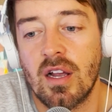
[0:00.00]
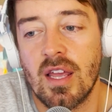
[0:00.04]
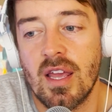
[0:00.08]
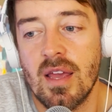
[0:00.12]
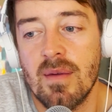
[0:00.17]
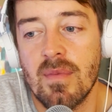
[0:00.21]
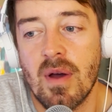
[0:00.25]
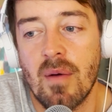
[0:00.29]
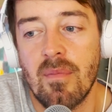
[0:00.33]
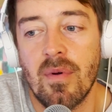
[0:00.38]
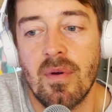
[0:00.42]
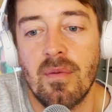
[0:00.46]
him
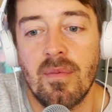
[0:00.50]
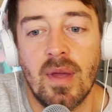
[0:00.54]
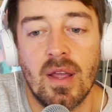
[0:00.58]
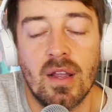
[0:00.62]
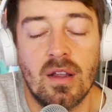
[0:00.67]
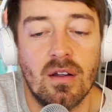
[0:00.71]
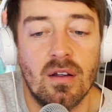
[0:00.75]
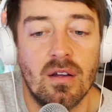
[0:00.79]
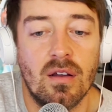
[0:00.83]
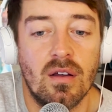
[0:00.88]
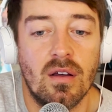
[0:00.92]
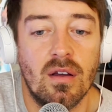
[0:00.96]
up and make
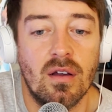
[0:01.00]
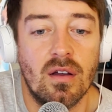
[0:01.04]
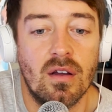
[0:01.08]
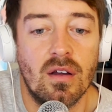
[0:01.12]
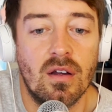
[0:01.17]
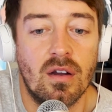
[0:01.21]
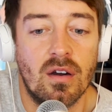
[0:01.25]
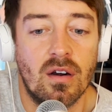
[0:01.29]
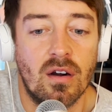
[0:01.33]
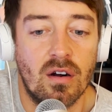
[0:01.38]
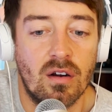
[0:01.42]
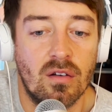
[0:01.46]

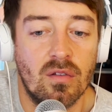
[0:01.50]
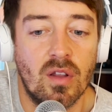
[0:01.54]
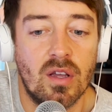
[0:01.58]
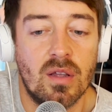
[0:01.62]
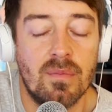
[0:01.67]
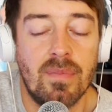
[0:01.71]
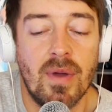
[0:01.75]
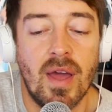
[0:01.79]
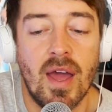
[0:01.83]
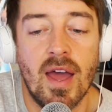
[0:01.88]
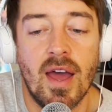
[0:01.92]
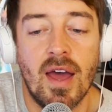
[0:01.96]
her look
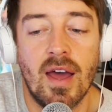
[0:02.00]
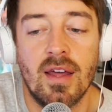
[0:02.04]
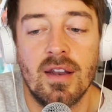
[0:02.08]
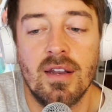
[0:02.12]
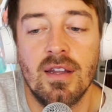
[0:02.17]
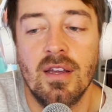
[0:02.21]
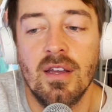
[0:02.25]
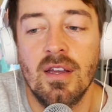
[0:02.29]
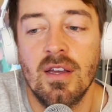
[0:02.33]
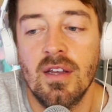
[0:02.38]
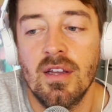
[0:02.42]
bad.